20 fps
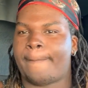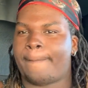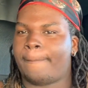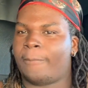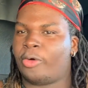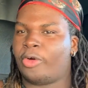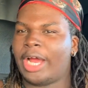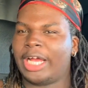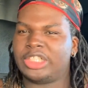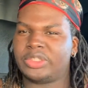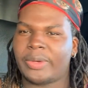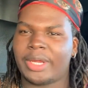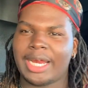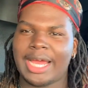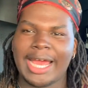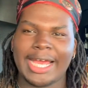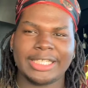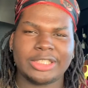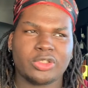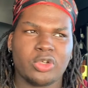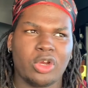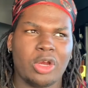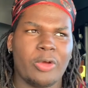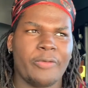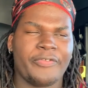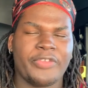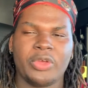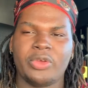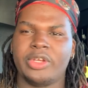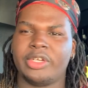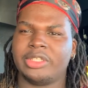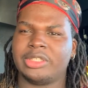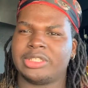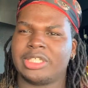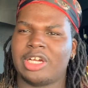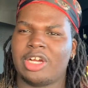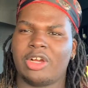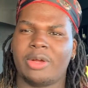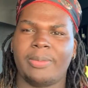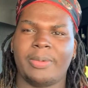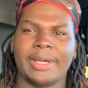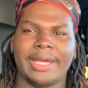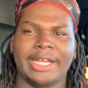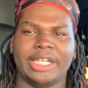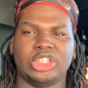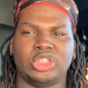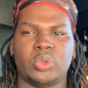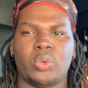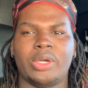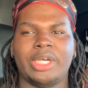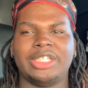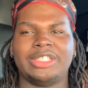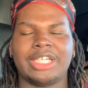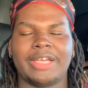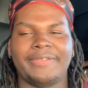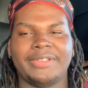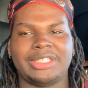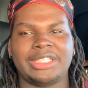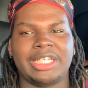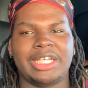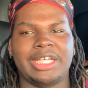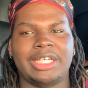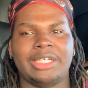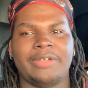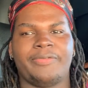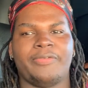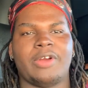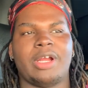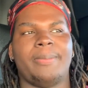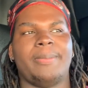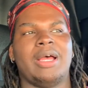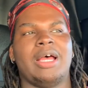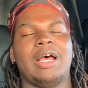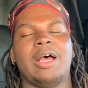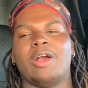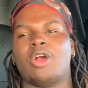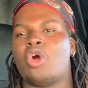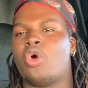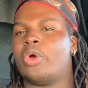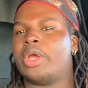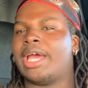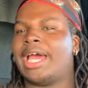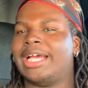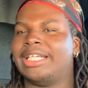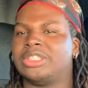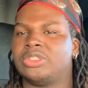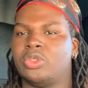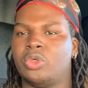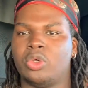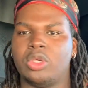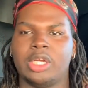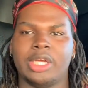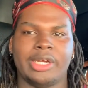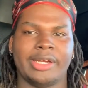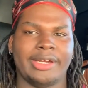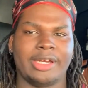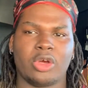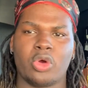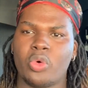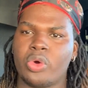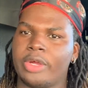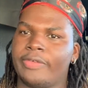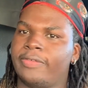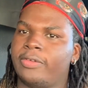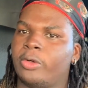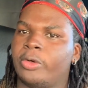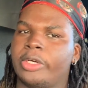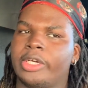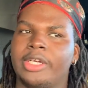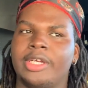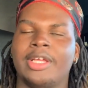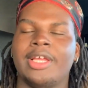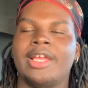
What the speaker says: Graduated high school a few years ago in 2017 from Coy High School in Coy, Florida.